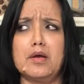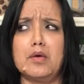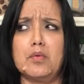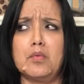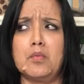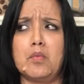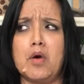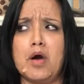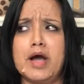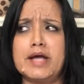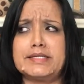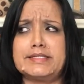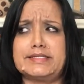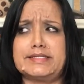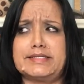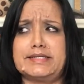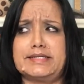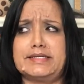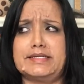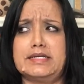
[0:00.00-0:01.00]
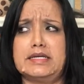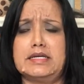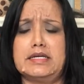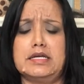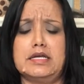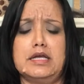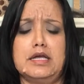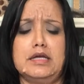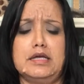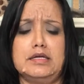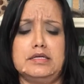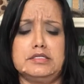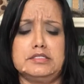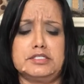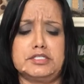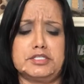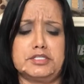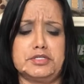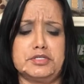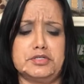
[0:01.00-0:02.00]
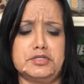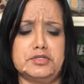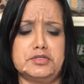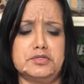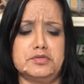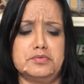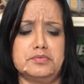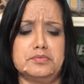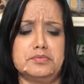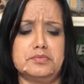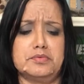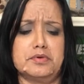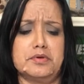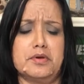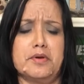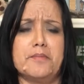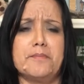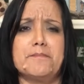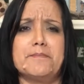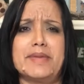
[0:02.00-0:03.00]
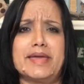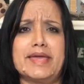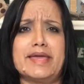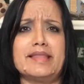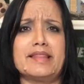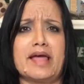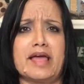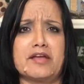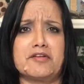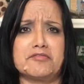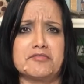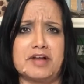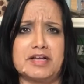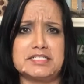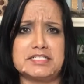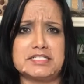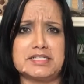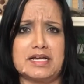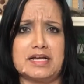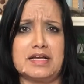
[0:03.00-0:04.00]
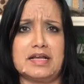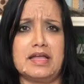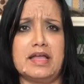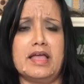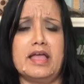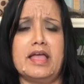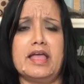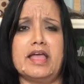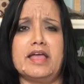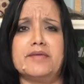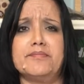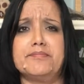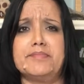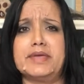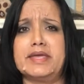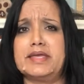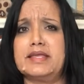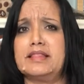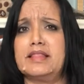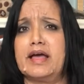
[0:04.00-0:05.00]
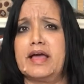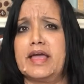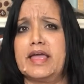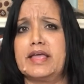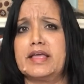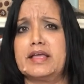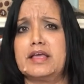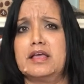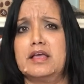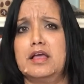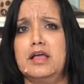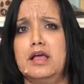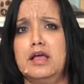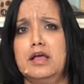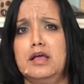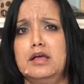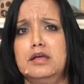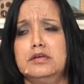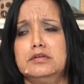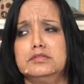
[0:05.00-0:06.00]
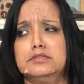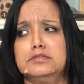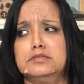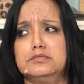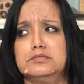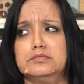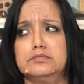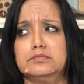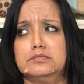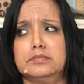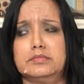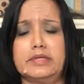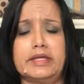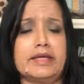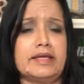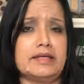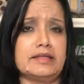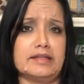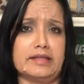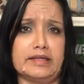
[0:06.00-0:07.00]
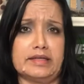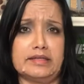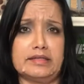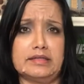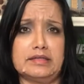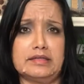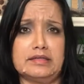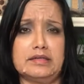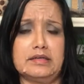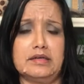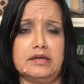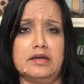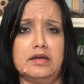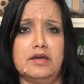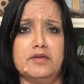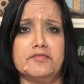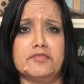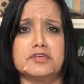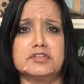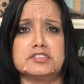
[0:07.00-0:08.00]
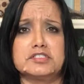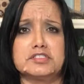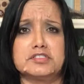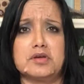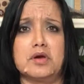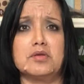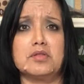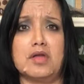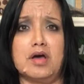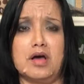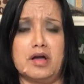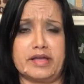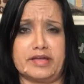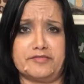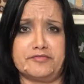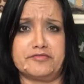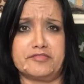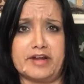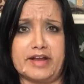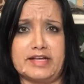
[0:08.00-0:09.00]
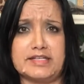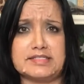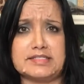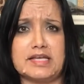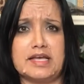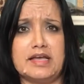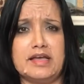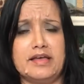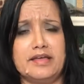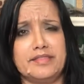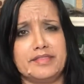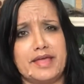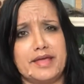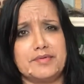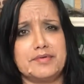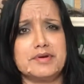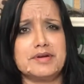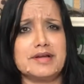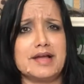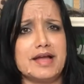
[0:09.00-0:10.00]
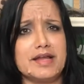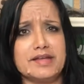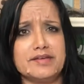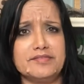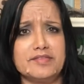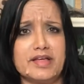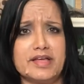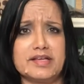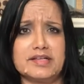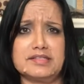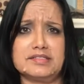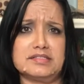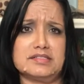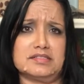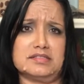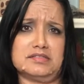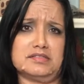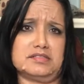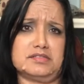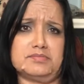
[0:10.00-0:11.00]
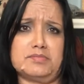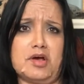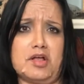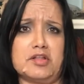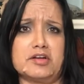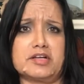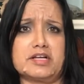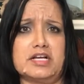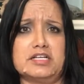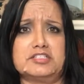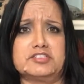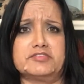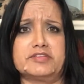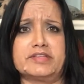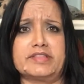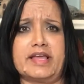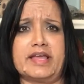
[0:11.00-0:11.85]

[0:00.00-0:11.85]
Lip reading: wanted to be like Russia and be like England for so long, in France. They were kind of like a smaller country.